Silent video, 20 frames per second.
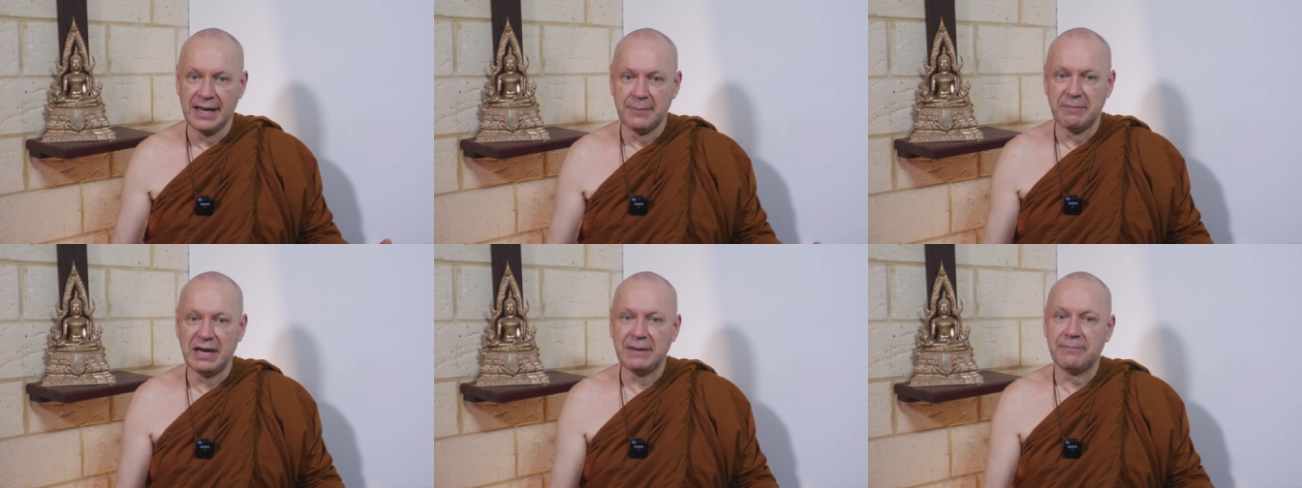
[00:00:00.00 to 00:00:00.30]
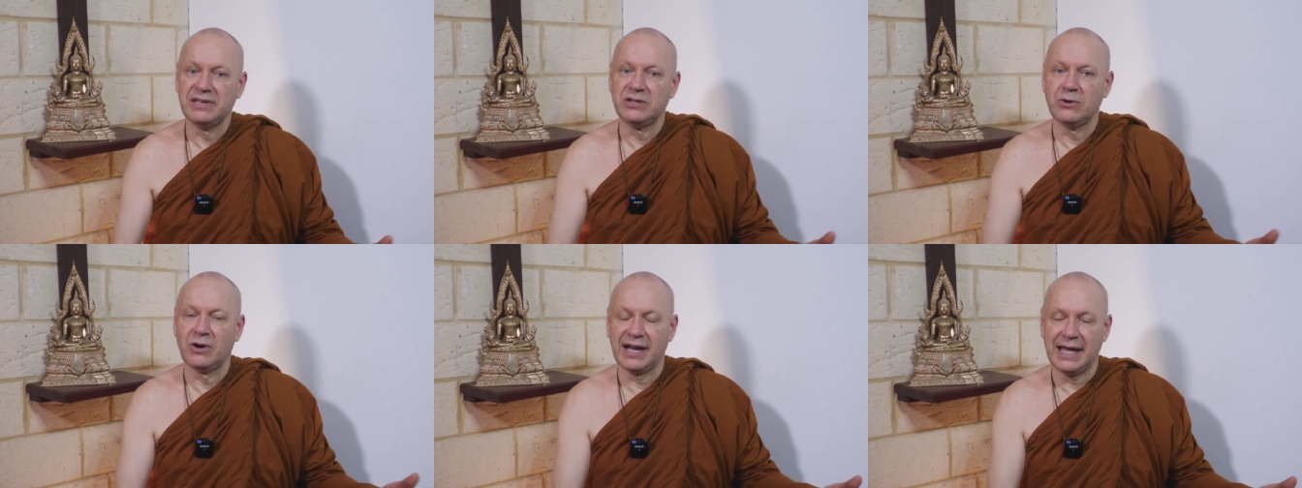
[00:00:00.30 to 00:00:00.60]

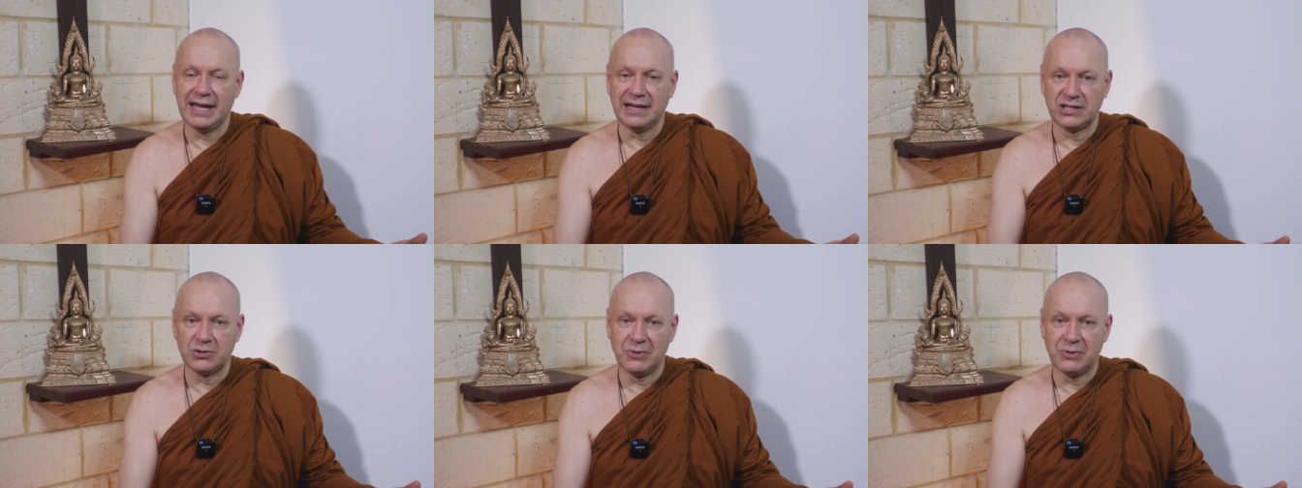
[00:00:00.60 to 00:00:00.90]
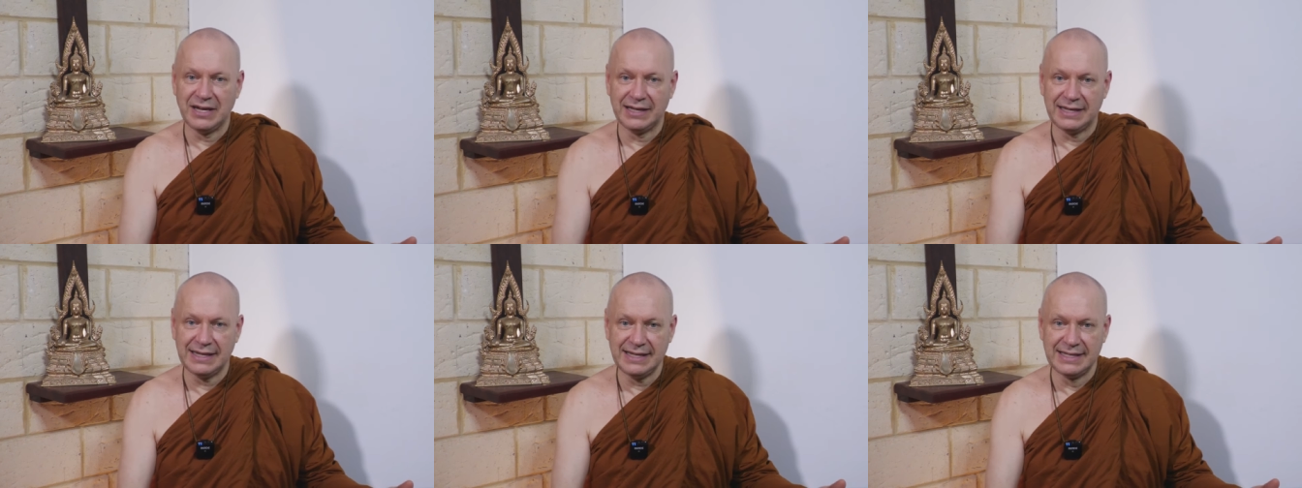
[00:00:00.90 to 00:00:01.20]
Maybe your late
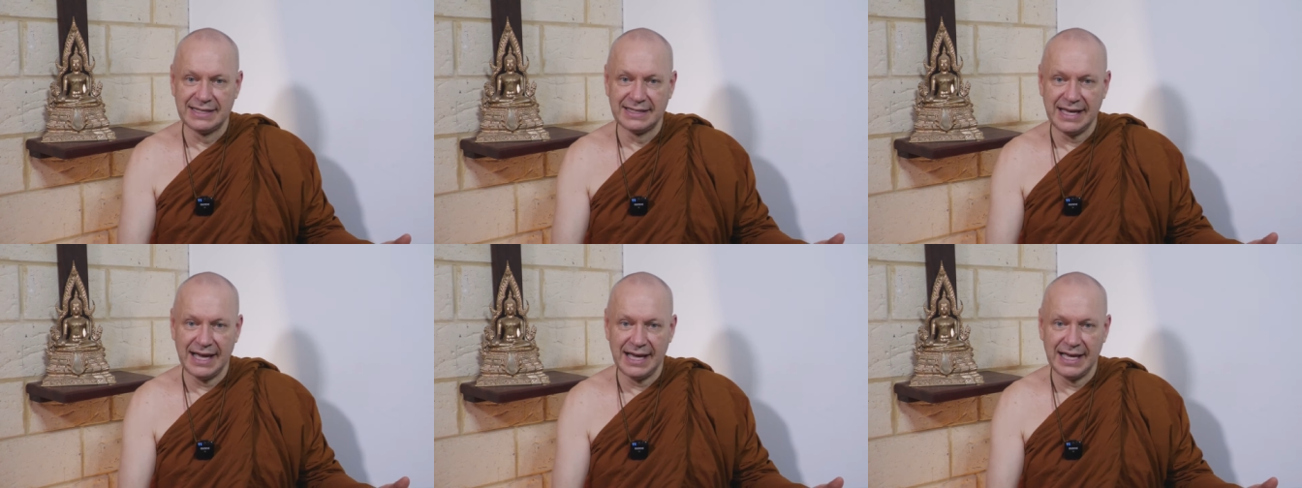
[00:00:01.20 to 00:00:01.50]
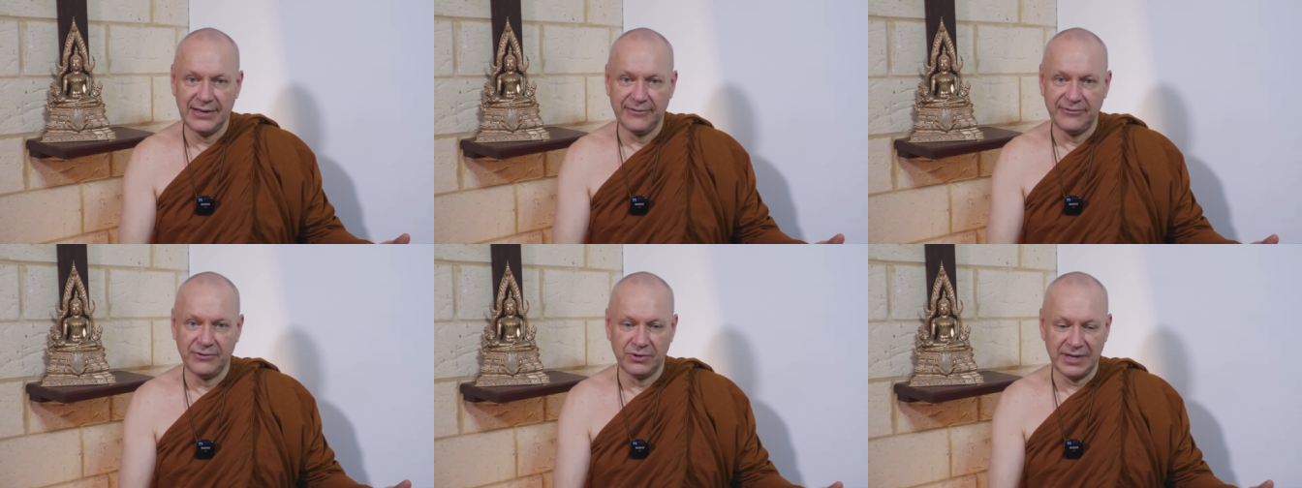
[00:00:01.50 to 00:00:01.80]
twenties. Yeah,
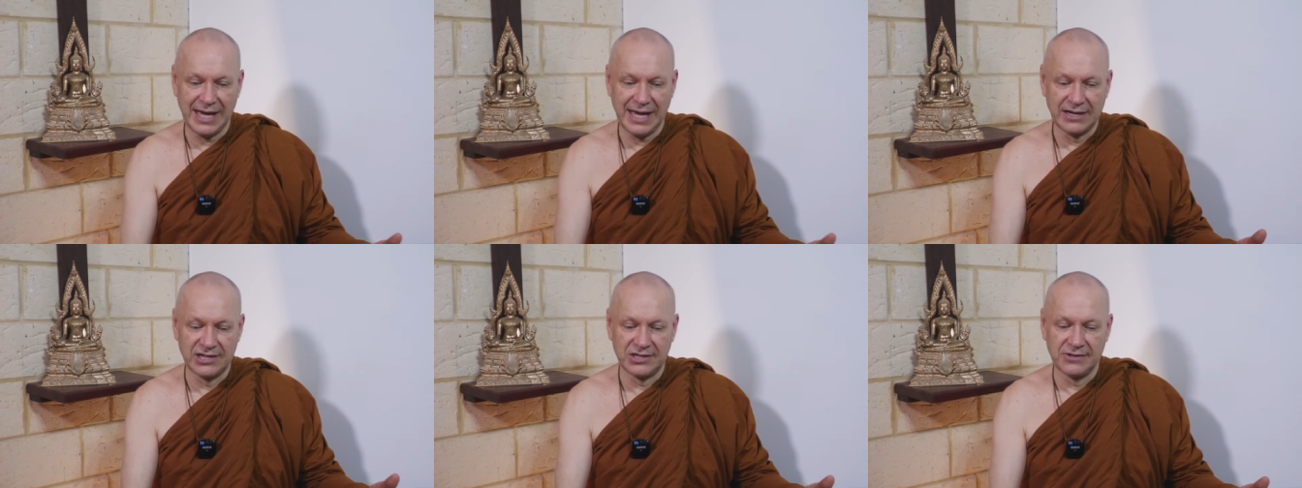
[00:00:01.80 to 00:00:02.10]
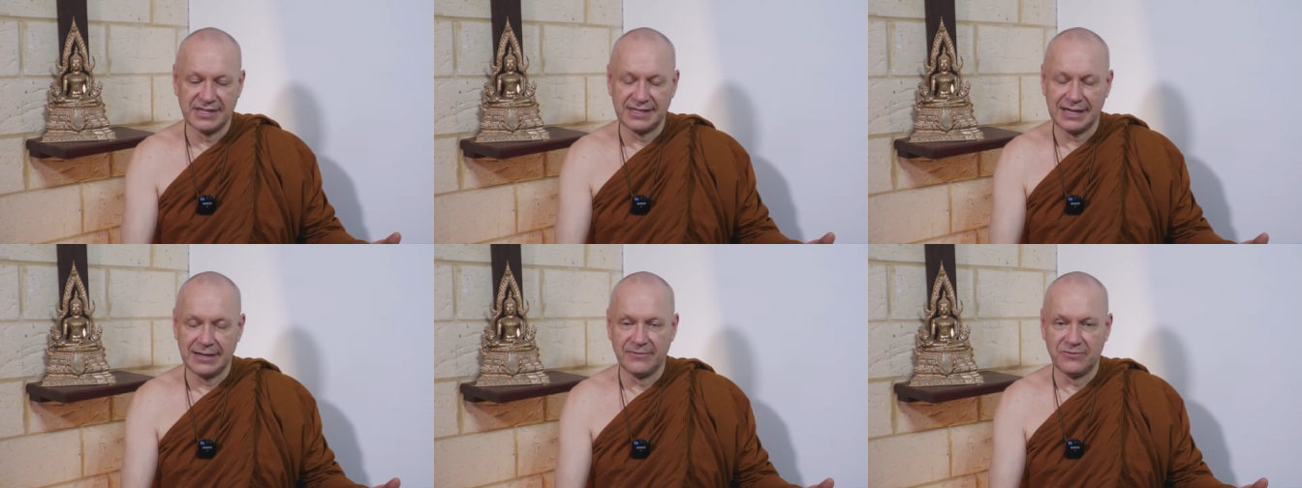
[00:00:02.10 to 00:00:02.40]
if you catch
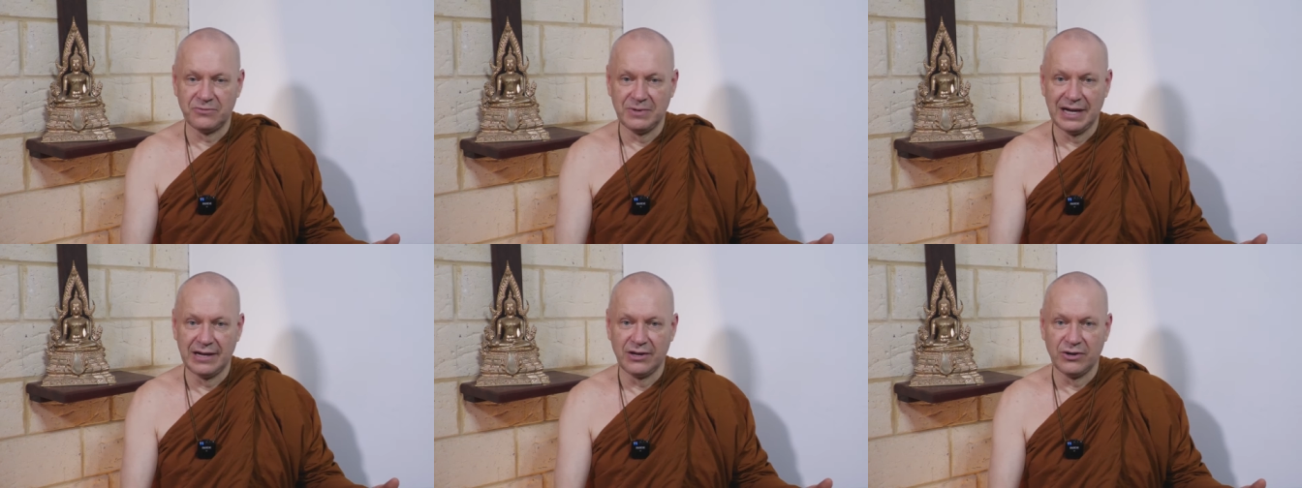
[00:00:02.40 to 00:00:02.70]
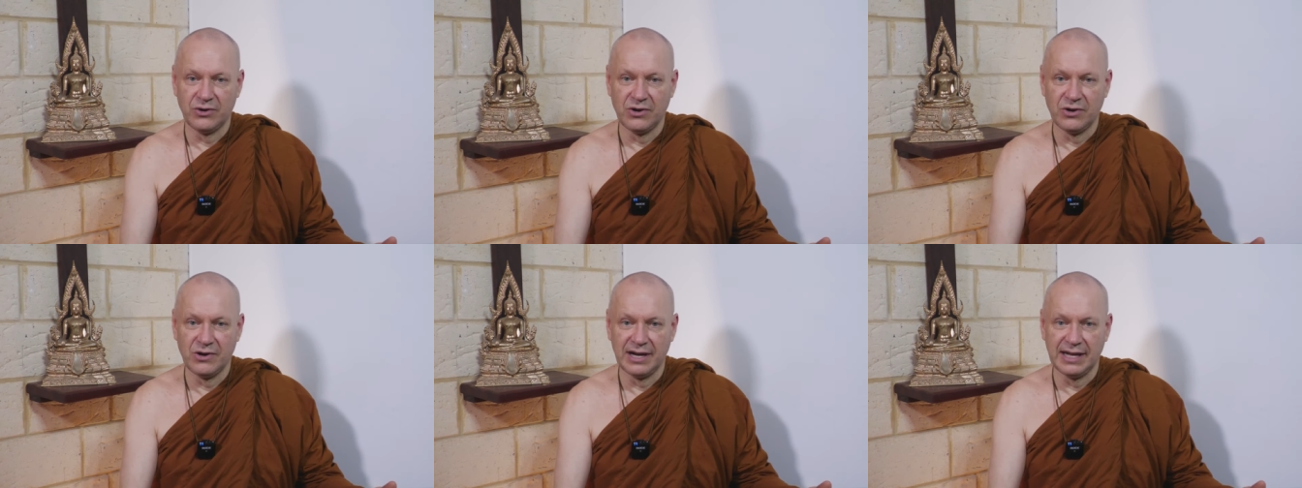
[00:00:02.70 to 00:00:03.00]
yourself really
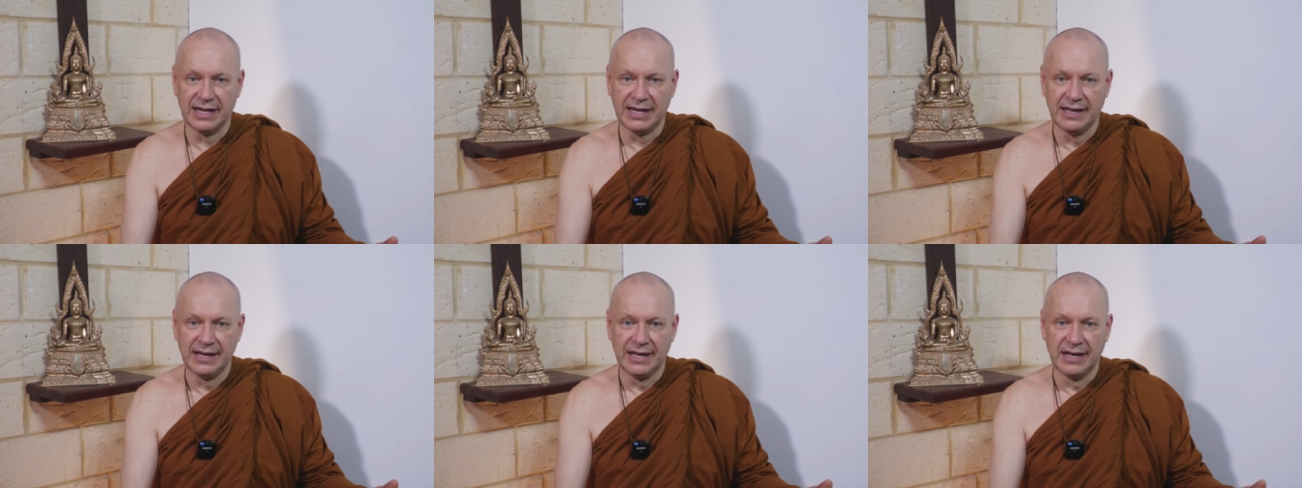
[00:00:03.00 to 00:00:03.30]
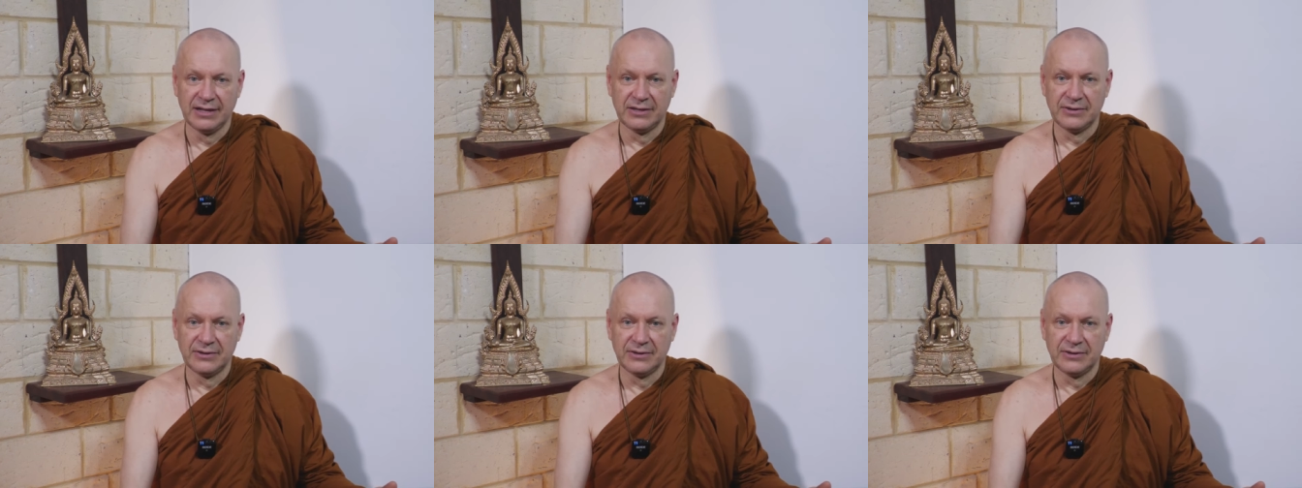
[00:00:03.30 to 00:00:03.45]
early,